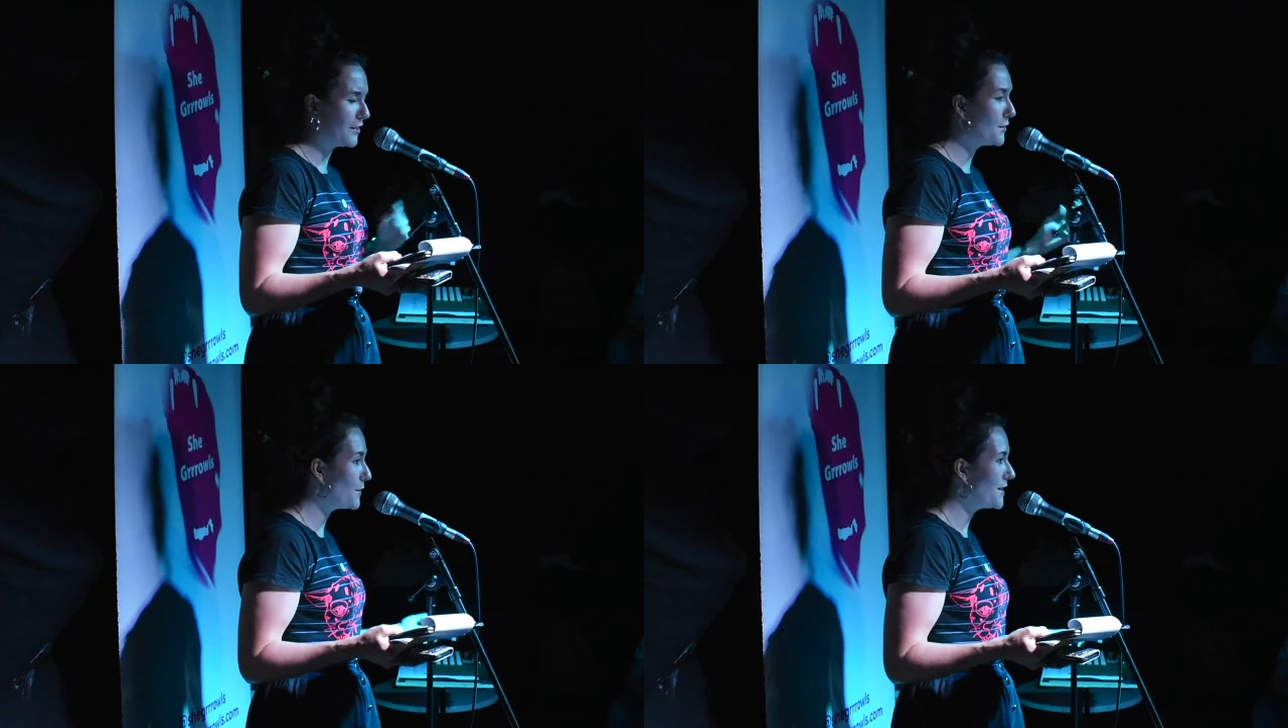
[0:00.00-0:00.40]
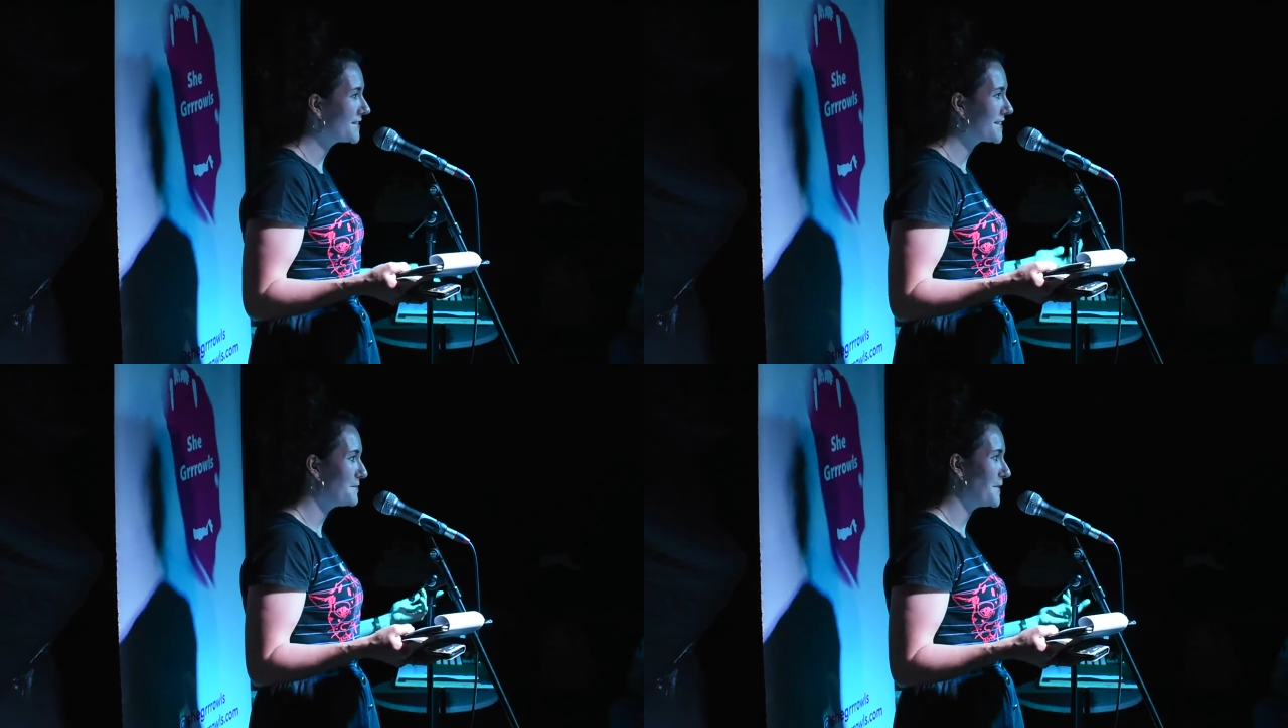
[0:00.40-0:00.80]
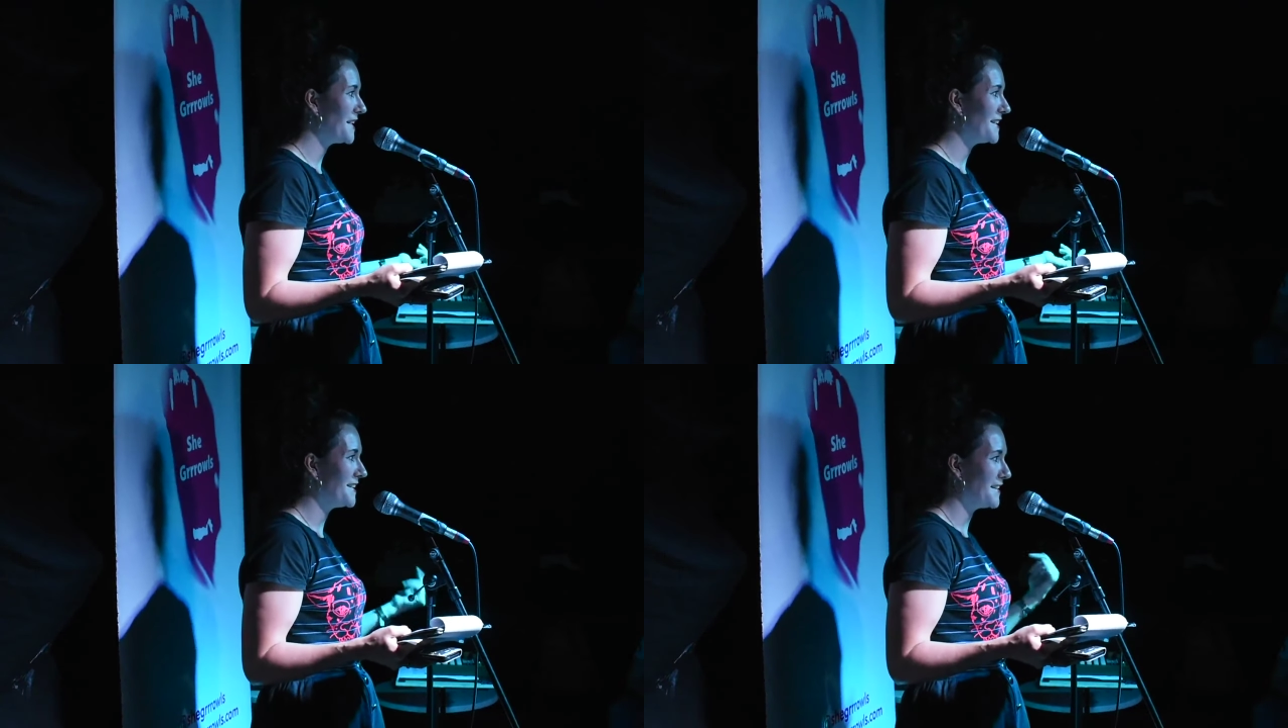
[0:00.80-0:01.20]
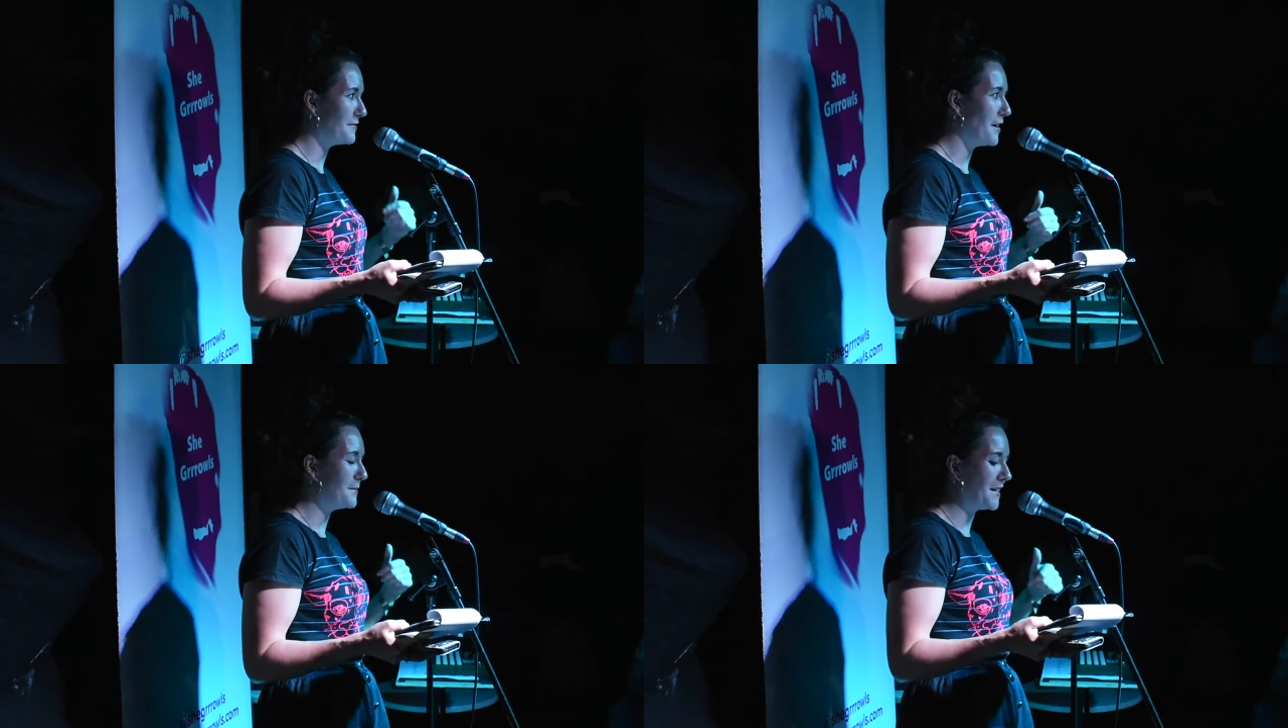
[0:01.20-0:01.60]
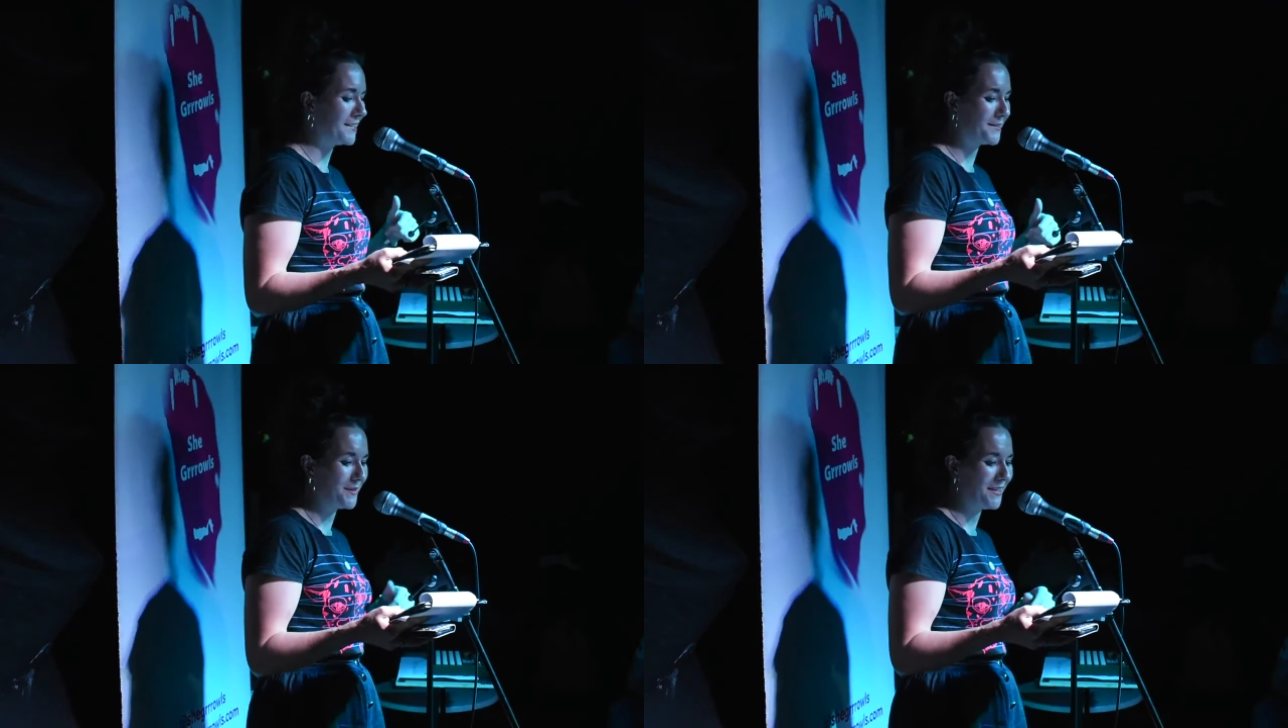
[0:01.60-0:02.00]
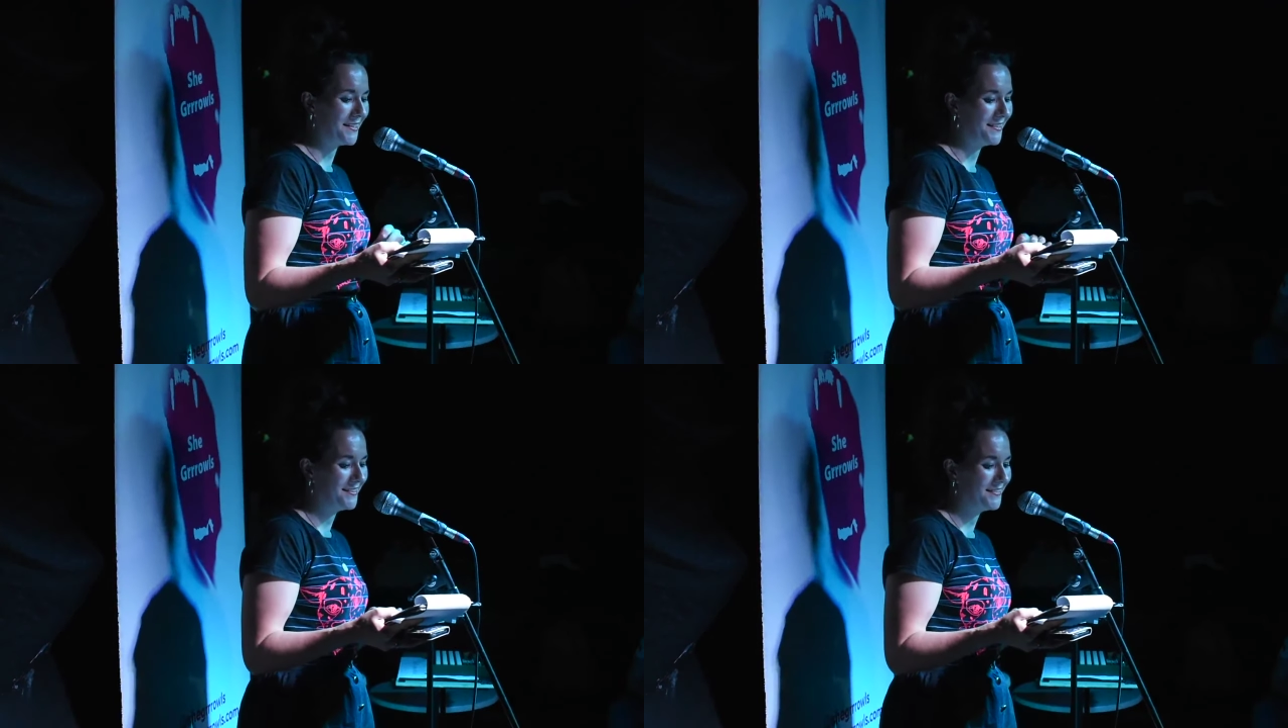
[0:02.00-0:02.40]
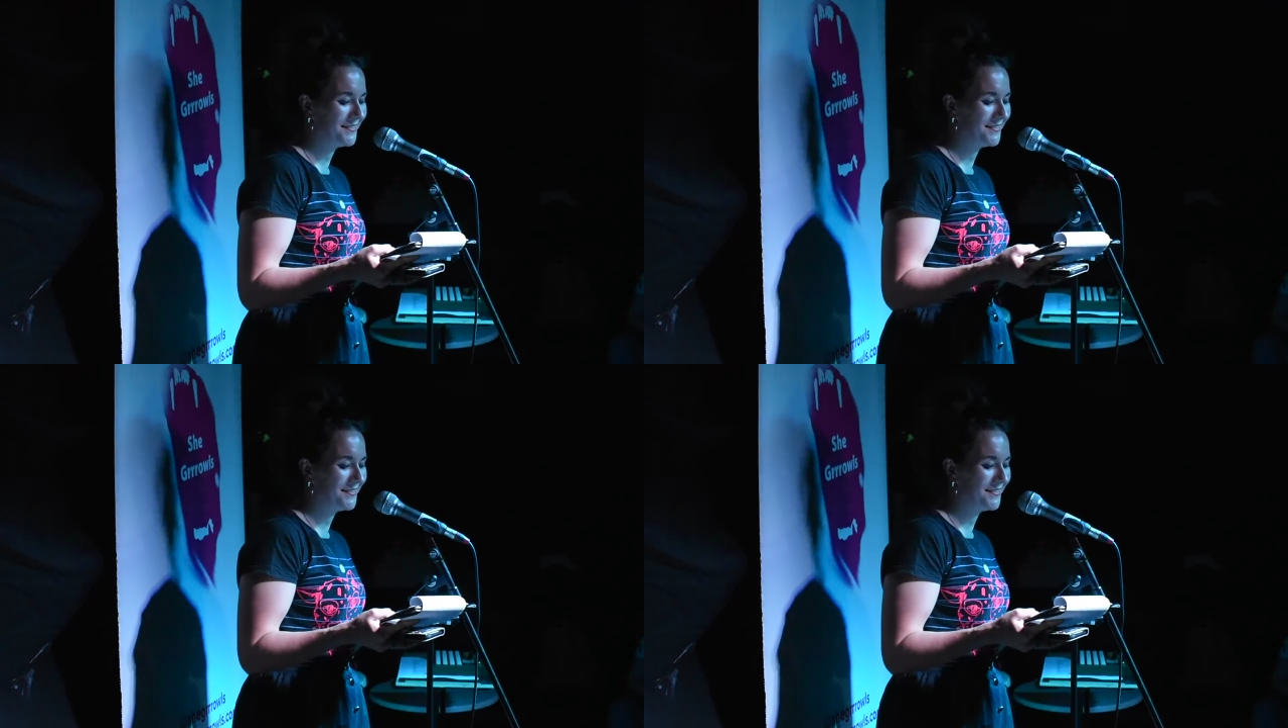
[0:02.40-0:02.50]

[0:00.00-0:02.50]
you ask me if I'm a lesbian.